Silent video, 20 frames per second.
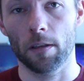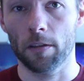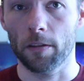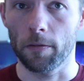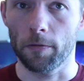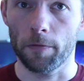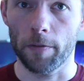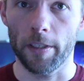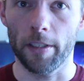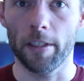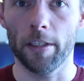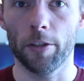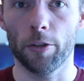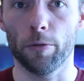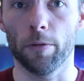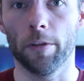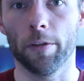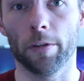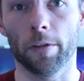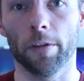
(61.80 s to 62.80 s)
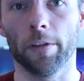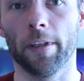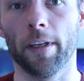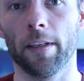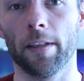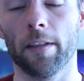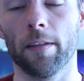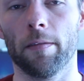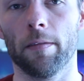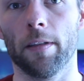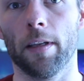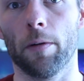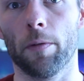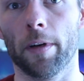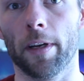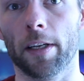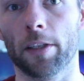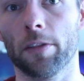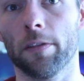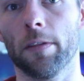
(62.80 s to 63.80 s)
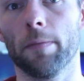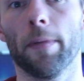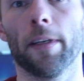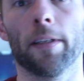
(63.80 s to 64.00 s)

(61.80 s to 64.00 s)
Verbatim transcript: to feed into a neural net that would actually